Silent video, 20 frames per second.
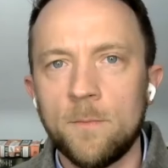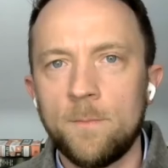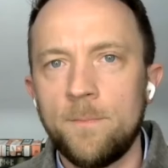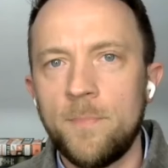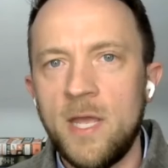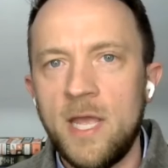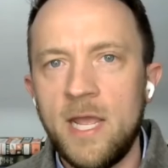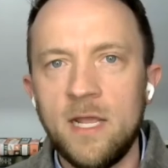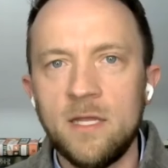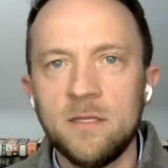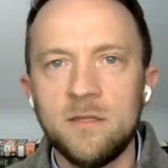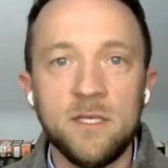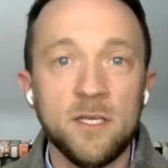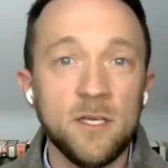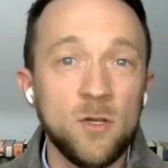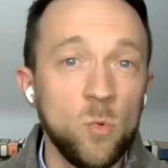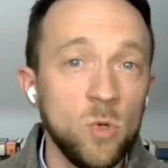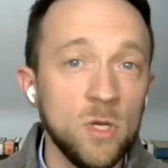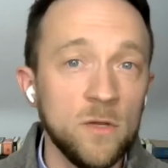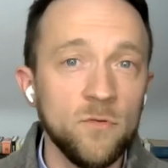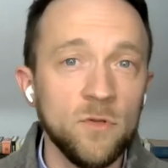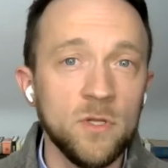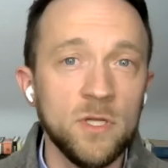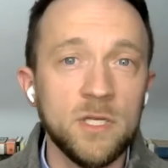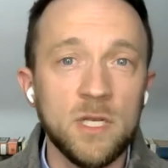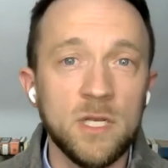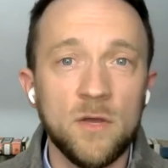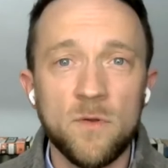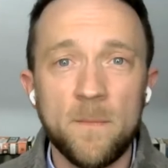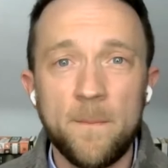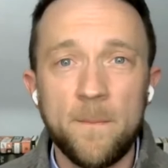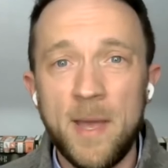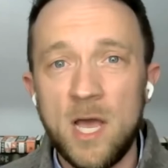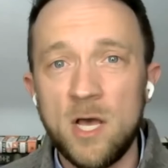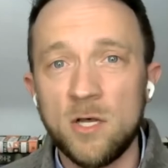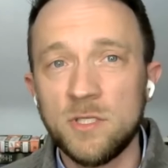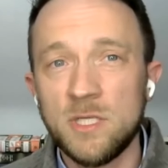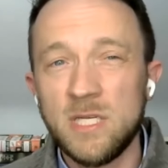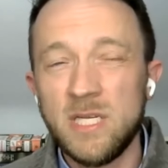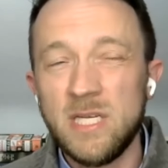paid the equivalent of
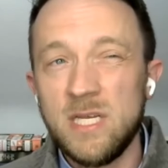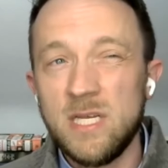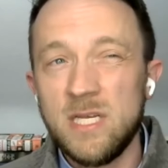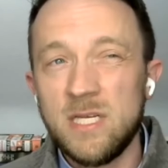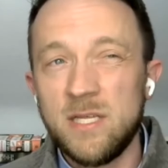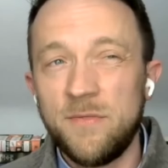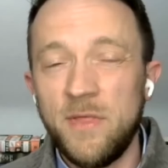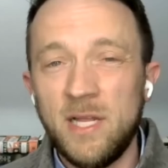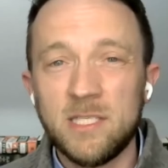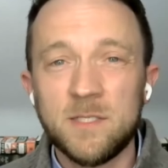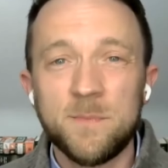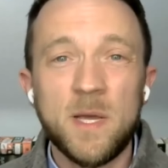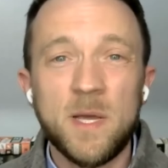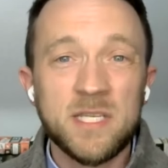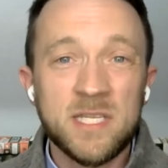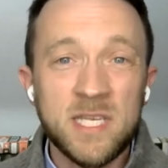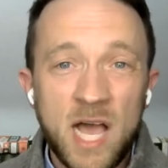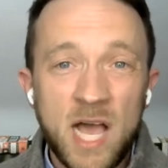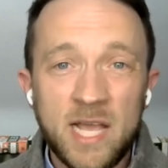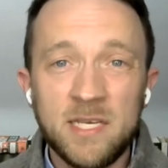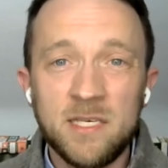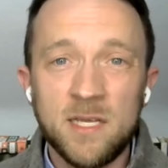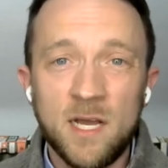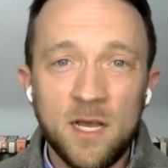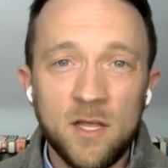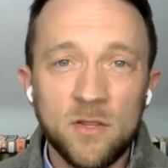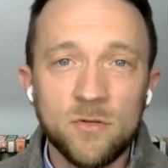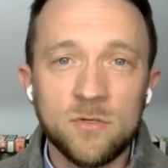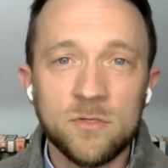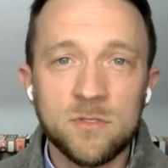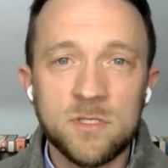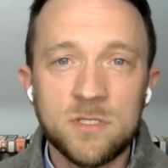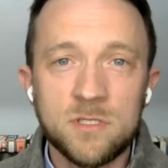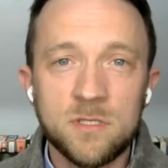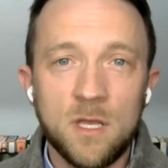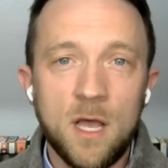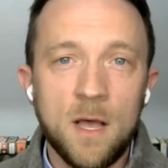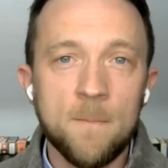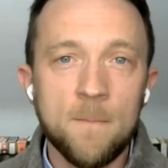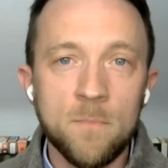about, I think it's about
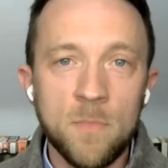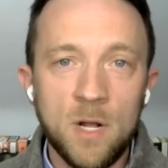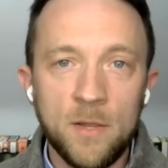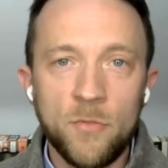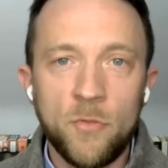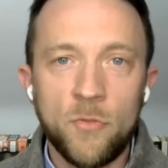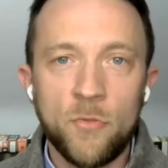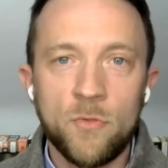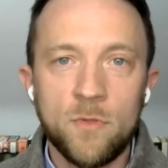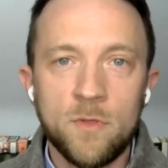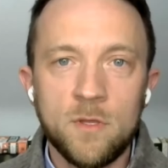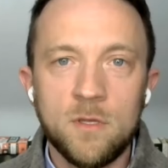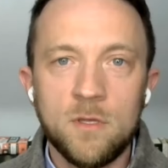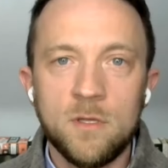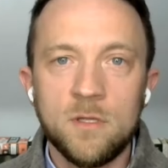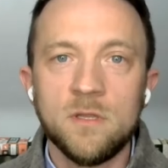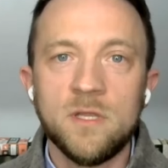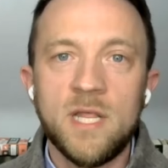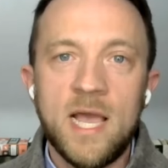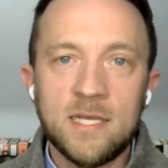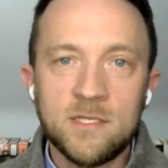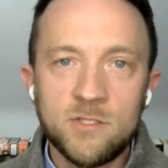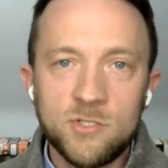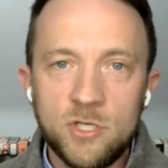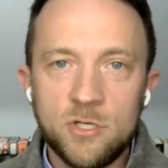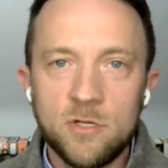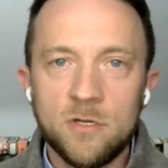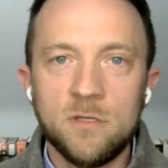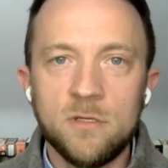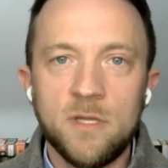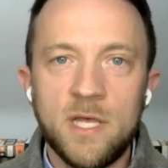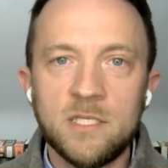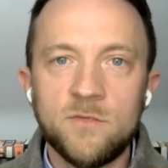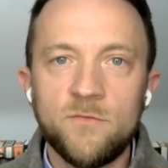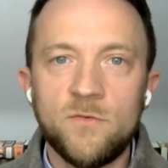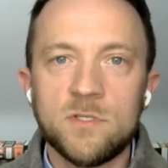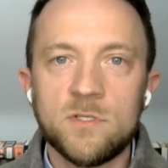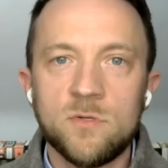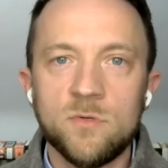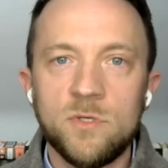$9 a month last
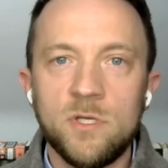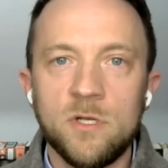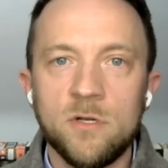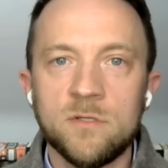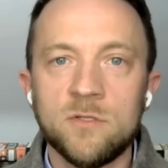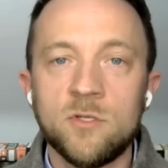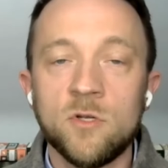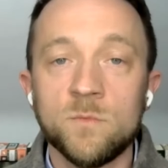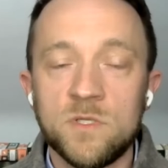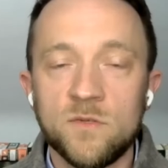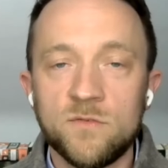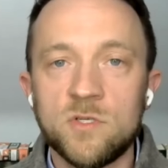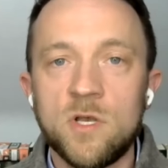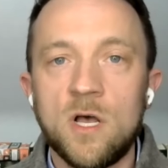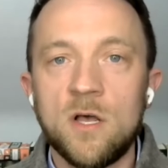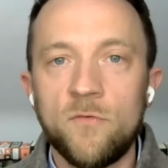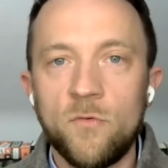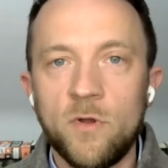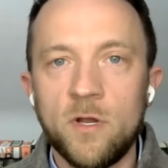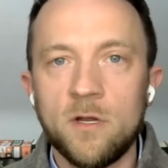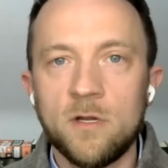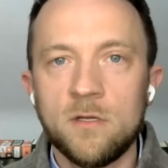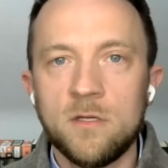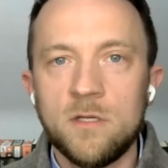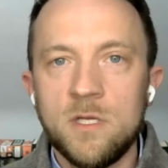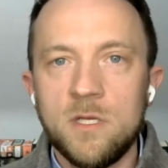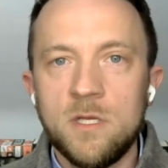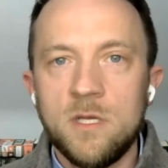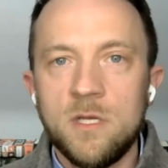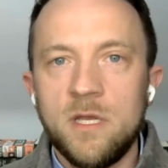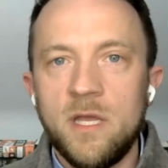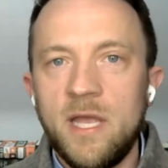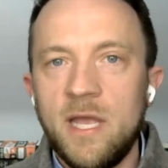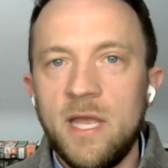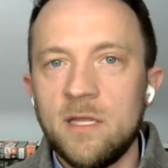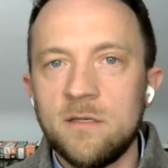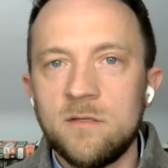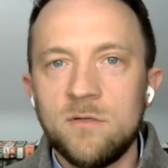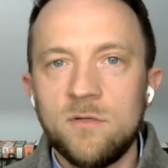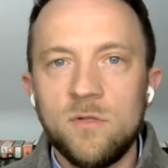fiscal year in terms of software.
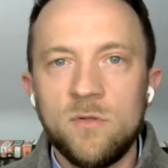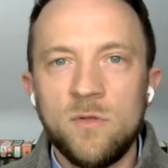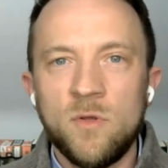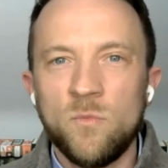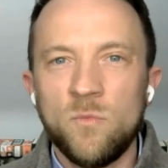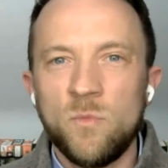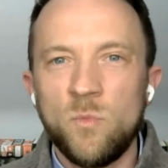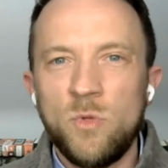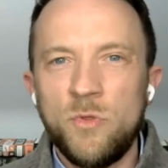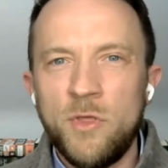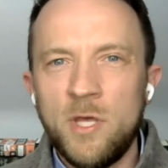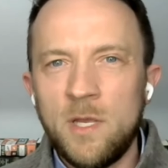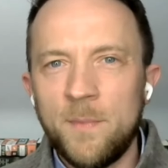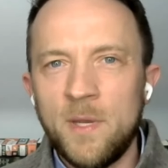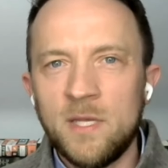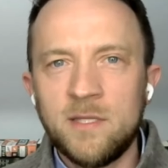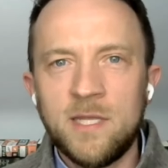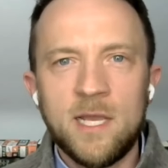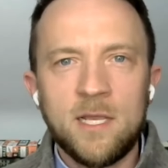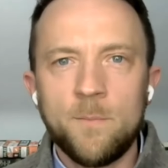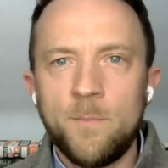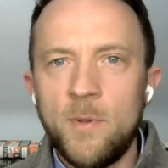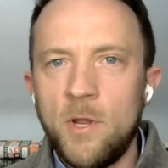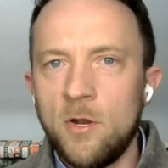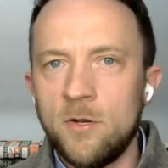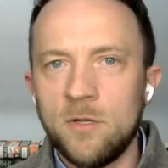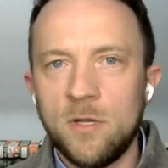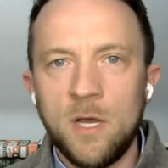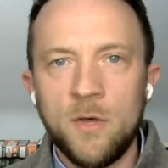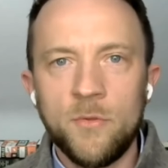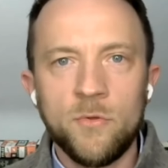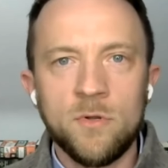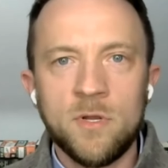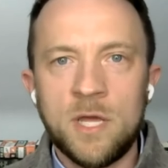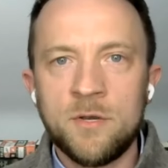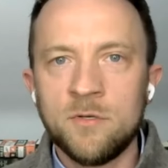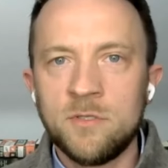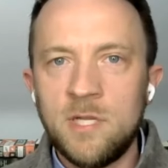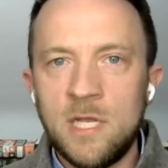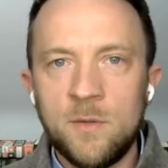And we think about that compared to other
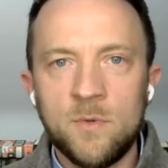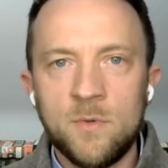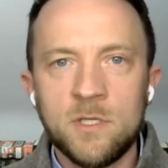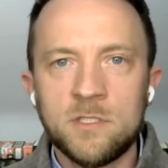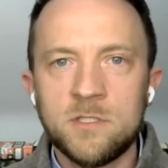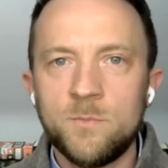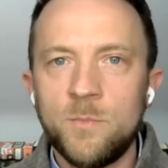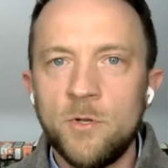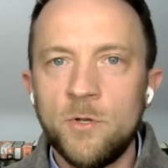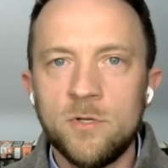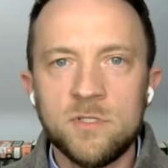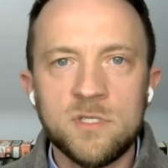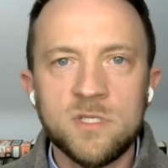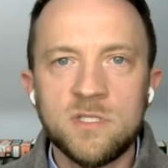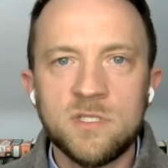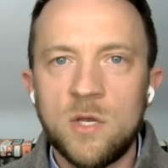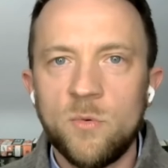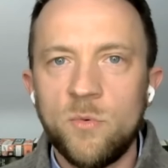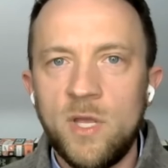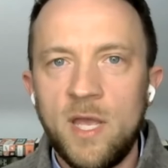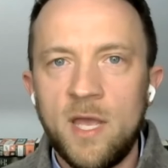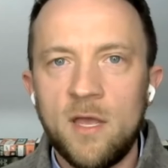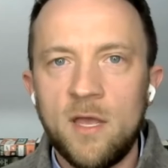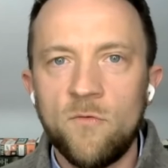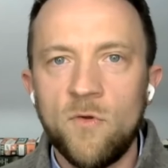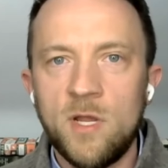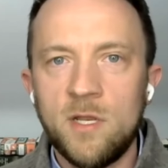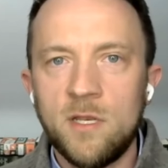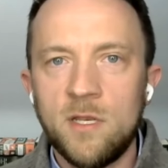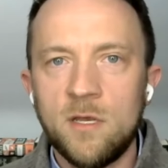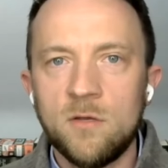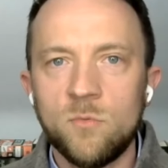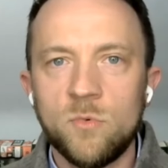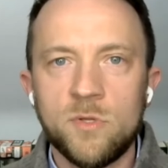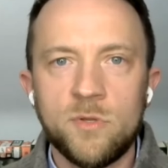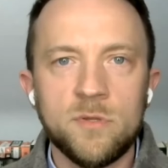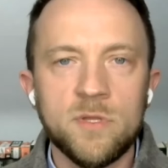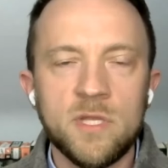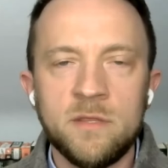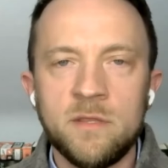entertainment experiences that we have right now
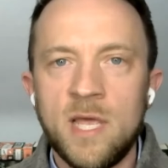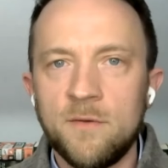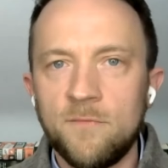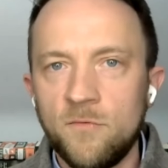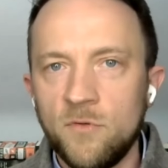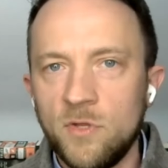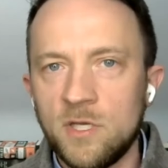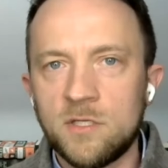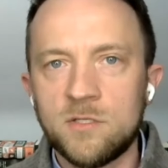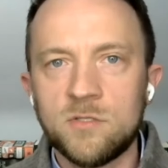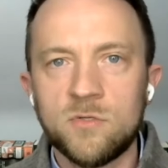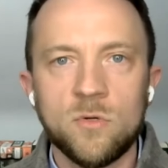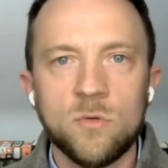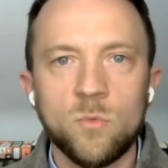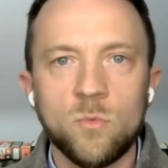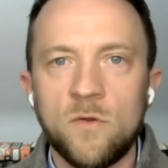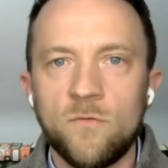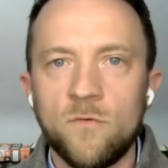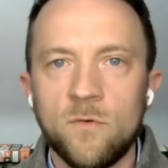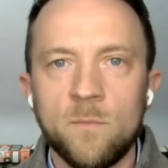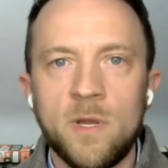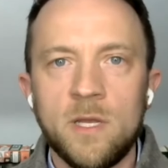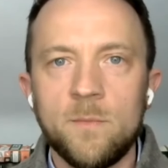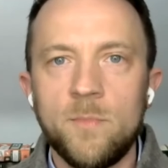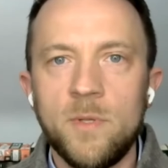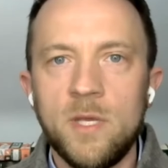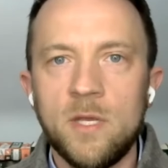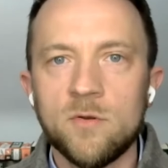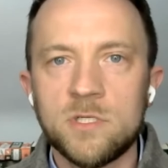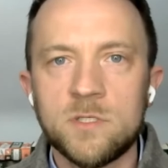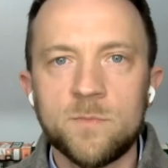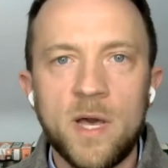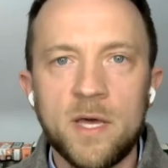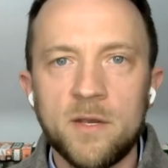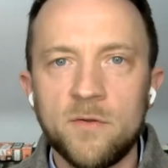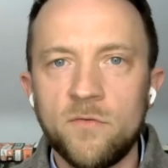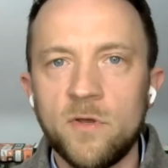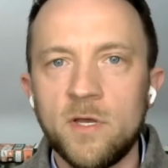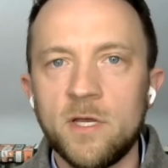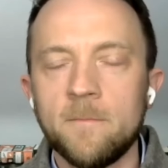with Netflix or whatever it might be, or
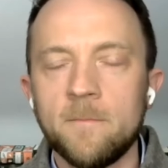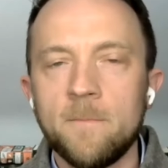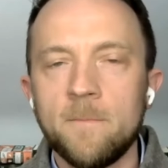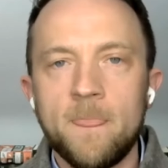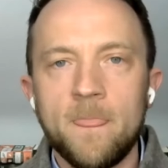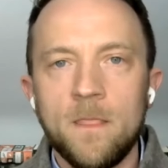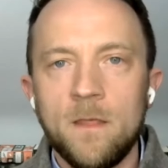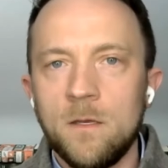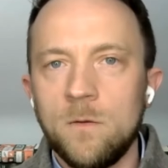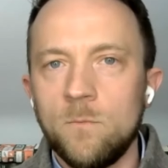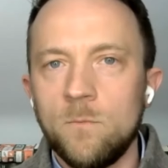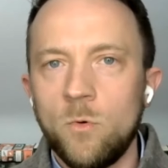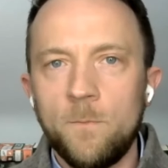Spotify. We're